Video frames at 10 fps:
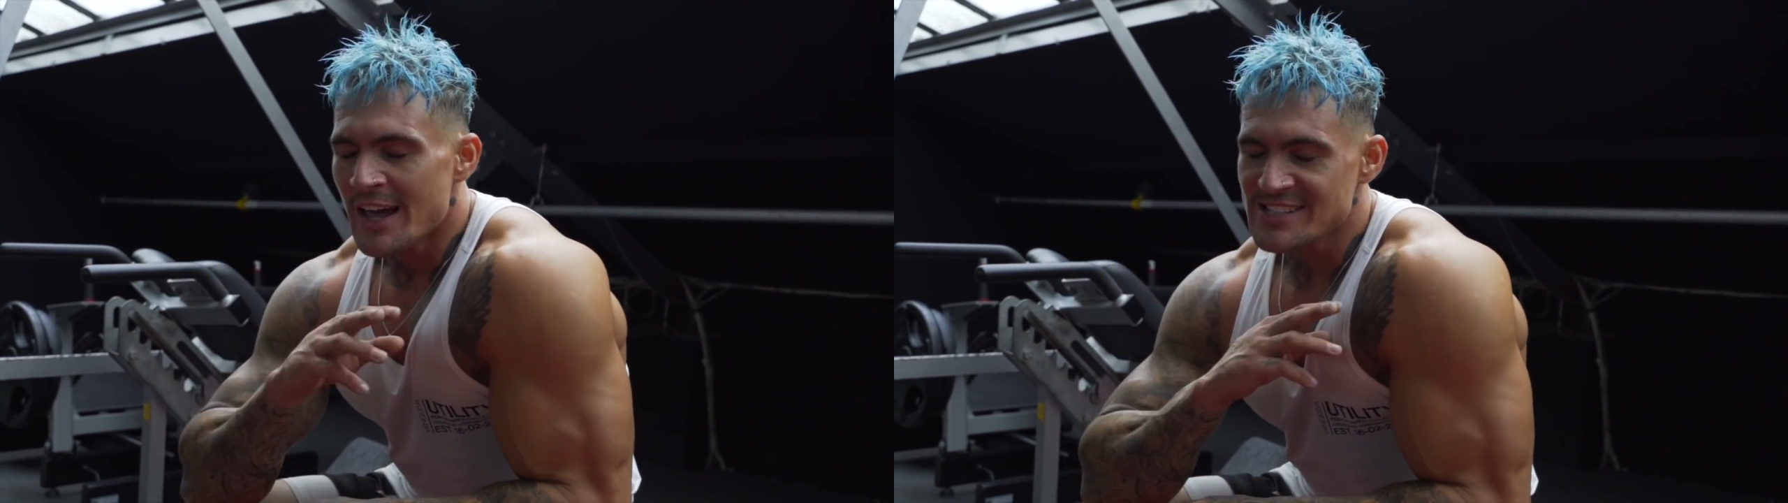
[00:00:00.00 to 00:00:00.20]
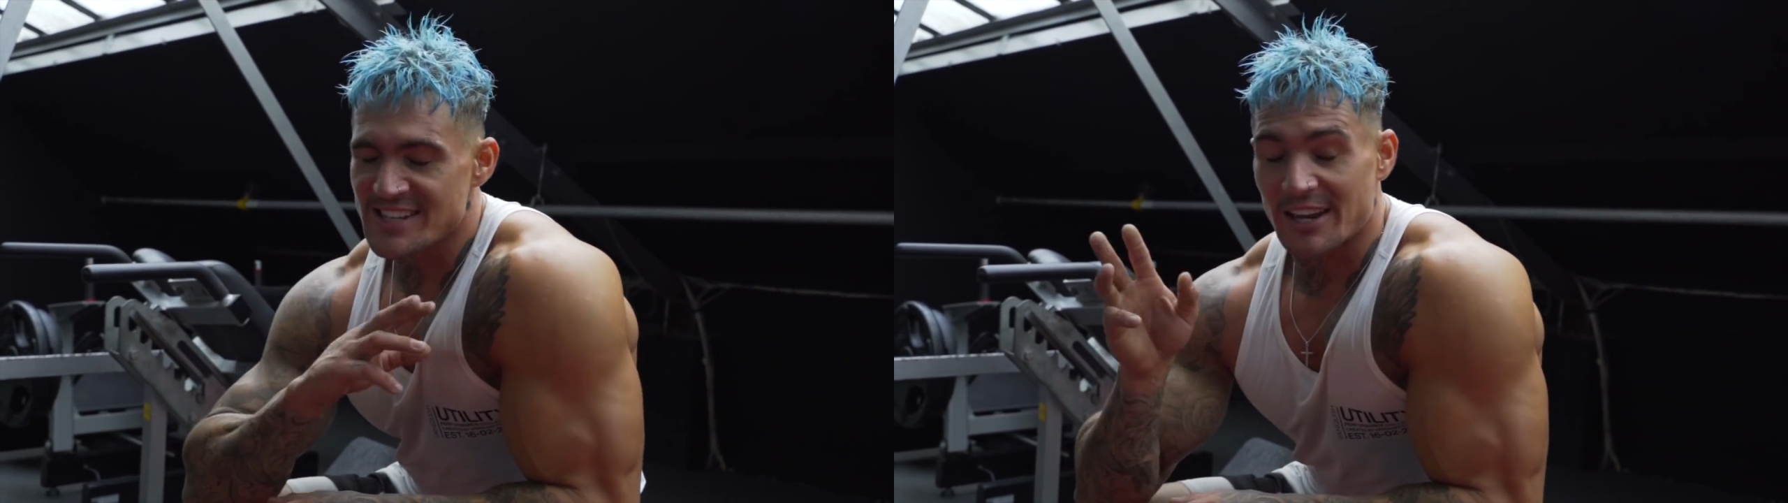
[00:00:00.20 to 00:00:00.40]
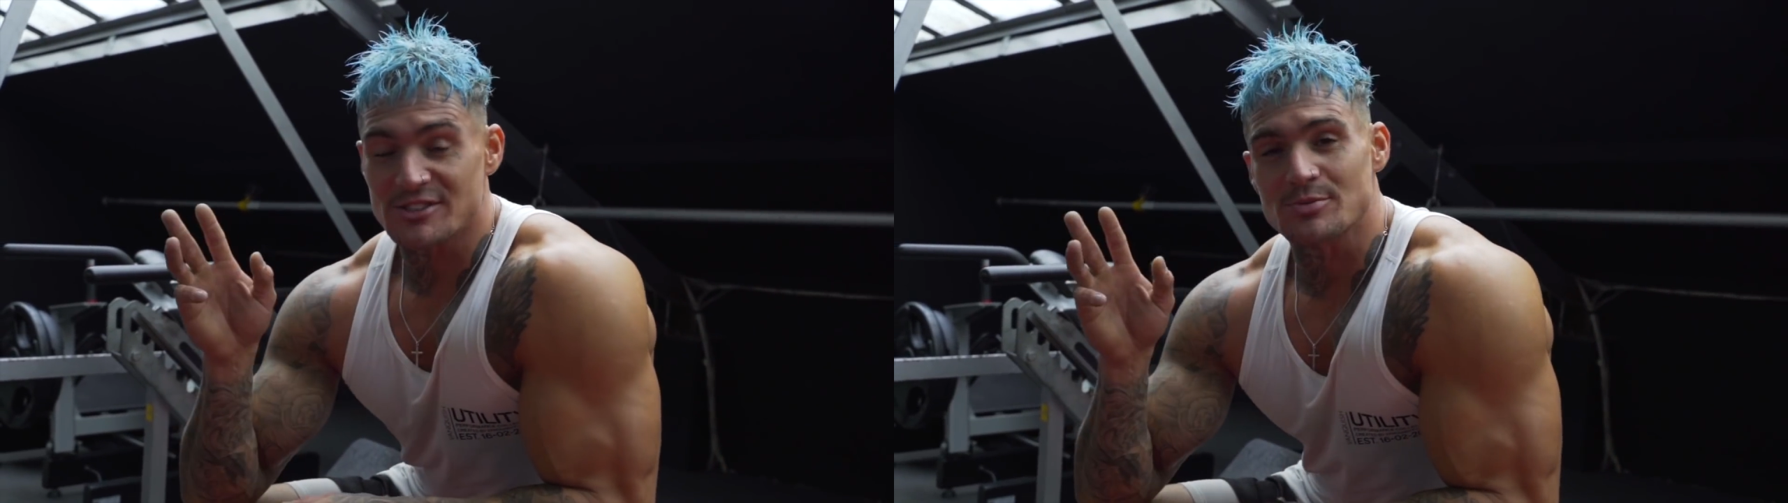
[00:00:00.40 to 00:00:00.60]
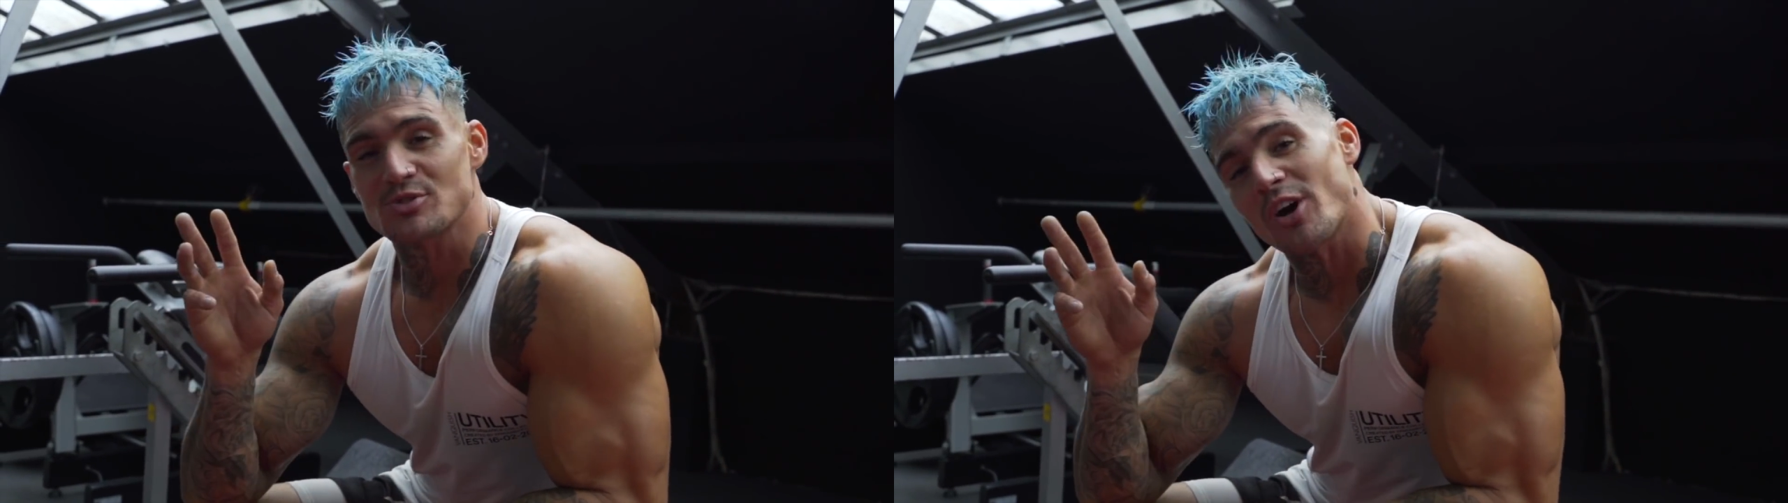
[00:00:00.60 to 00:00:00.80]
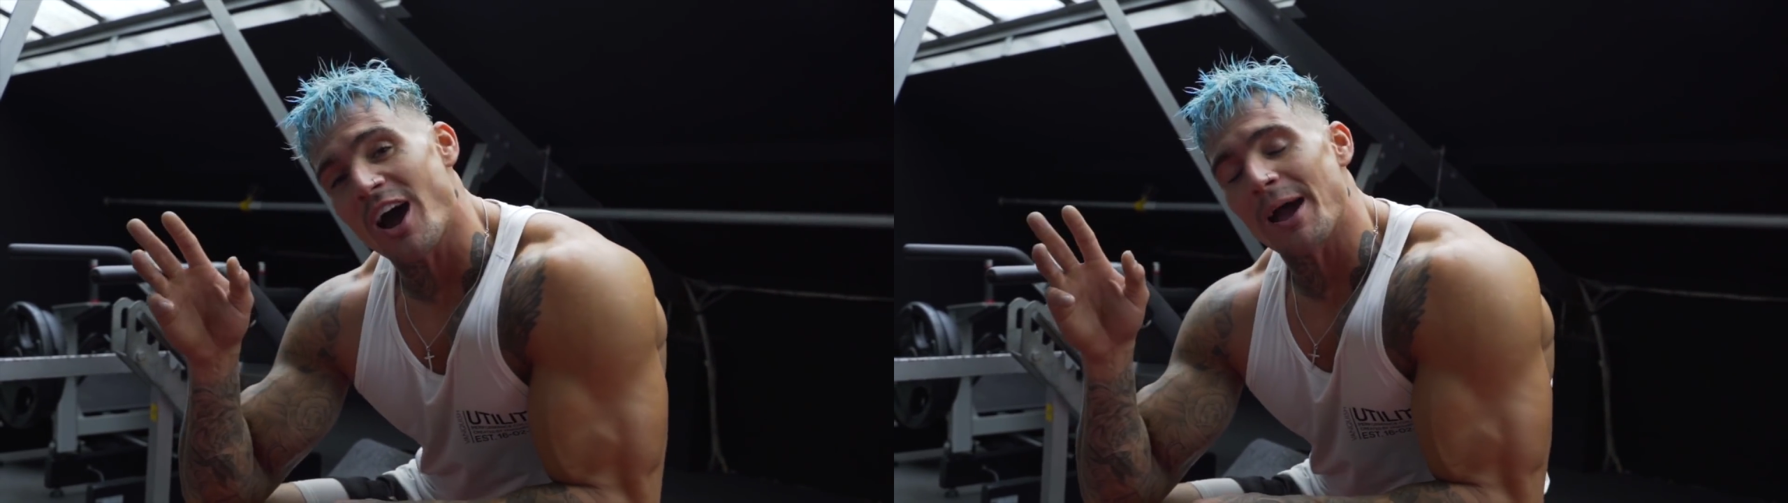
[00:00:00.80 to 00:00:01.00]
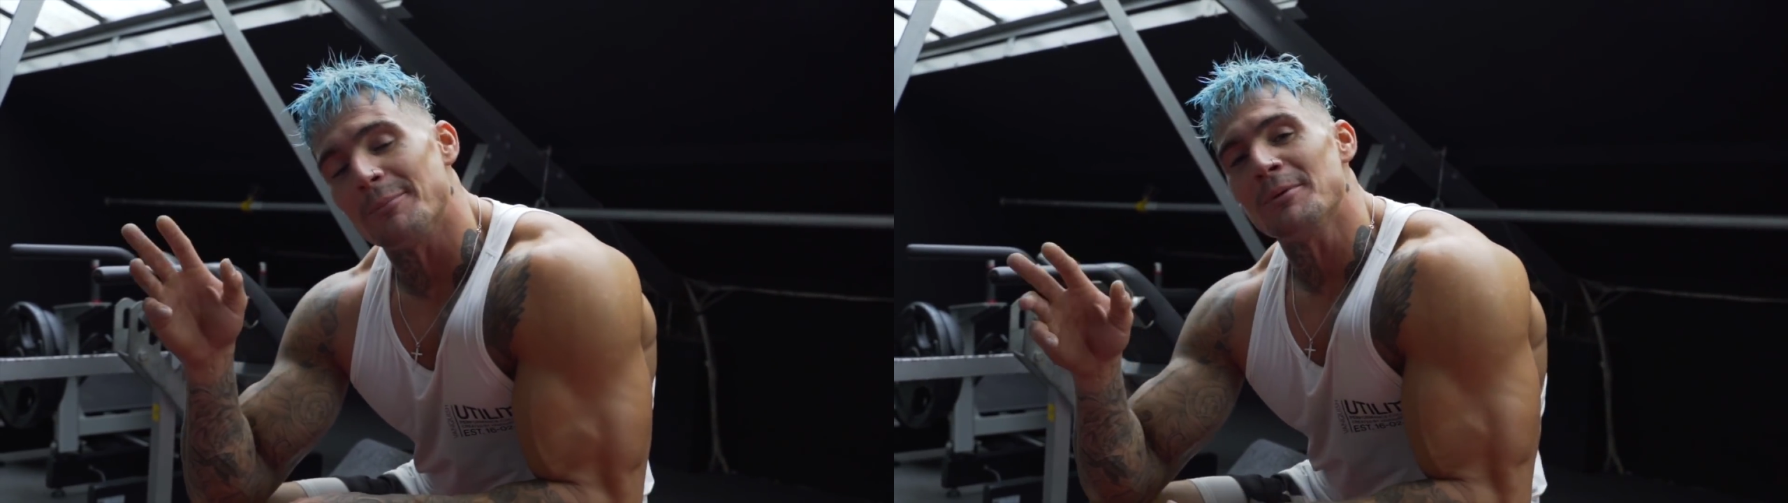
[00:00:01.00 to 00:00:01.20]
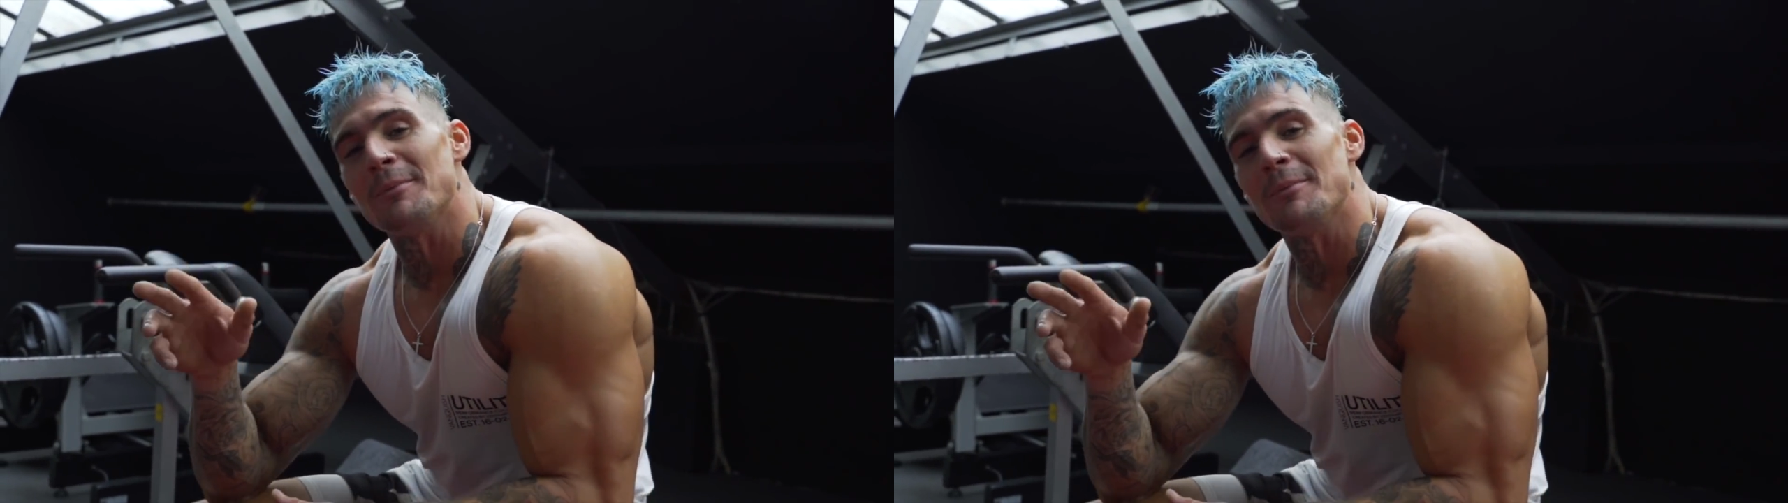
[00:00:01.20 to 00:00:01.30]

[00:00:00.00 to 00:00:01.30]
Staying subscribed.